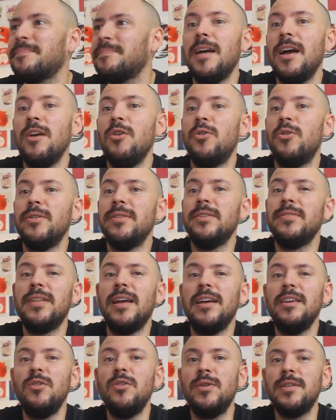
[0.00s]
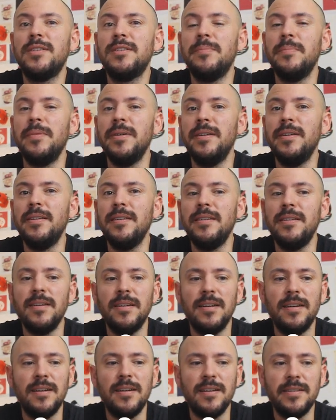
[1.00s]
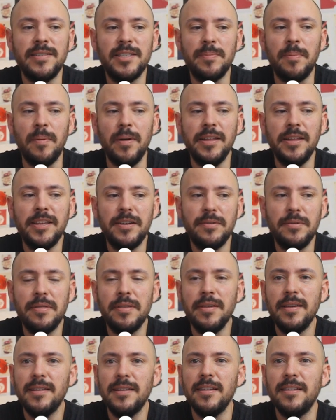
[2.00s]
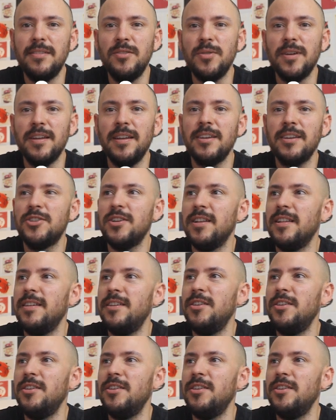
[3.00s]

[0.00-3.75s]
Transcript: I ordered a USB uh, splitter thing that you can actually